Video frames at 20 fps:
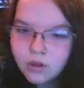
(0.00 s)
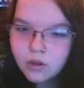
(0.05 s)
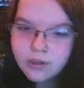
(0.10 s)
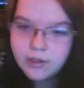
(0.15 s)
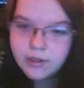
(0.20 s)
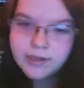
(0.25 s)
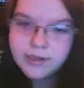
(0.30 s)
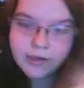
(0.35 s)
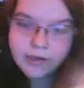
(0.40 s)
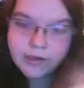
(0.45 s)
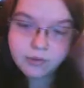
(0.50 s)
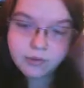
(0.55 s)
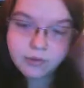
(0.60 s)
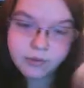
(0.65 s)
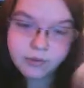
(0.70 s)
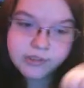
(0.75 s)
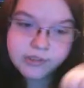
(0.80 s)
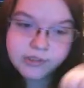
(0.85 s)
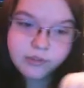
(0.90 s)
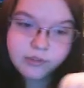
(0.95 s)
again, I don't know
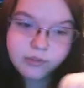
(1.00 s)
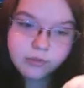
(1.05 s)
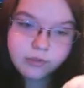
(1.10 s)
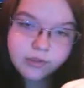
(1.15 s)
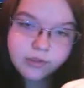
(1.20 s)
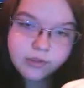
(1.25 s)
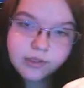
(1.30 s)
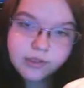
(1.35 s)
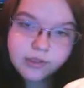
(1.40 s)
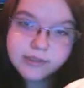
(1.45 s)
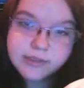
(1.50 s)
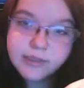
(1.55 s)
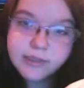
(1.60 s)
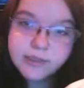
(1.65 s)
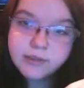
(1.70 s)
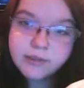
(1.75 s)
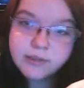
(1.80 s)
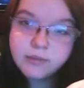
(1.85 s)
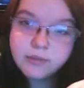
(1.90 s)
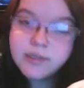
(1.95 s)
because I don't
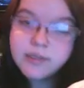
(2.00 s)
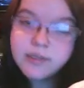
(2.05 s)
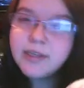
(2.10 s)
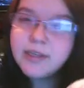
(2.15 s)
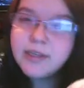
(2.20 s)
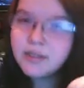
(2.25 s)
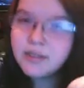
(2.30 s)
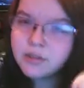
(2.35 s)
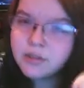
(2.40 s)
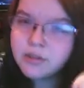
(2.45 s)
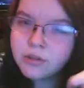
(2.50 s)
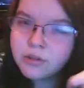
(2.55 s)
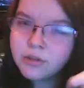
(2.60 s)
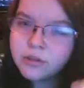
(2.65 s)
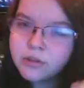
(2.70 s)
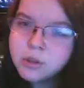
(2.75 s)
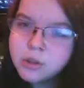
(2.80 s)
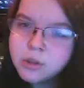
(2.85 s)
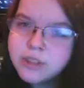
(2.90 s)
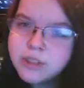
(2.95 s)
exactly read the
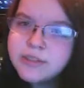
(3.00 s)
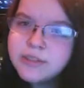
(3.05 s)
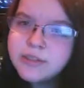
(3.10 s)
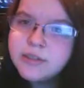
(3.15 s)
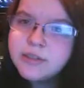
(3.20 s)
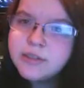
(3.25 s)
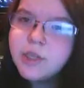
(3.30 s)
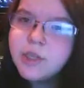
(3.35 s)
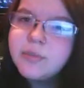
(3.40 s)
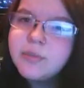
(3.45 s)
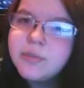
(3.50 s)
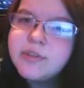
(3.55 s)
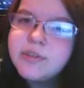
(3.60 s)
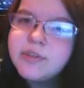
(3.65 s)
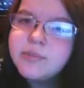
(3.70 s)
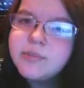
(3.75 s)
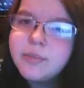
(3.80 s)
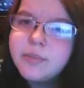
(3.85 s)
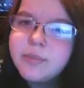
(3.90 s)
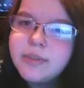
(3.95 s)
Injustice
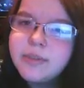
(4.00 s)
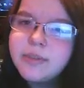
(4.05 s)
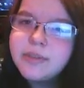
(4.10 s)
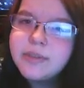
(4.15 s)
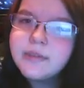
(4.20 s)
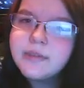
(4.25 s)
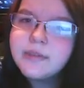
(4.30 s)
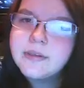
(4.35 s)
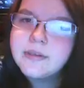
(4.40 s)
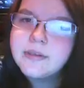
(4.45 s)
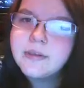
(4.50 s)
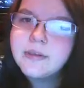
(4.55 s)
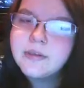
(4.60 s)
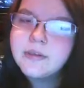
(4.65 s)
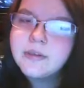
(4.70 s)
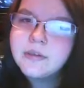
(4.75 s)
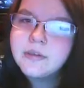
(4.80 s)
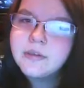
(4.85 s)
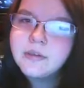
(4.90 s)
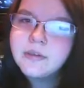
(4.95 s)
comics, but, uh,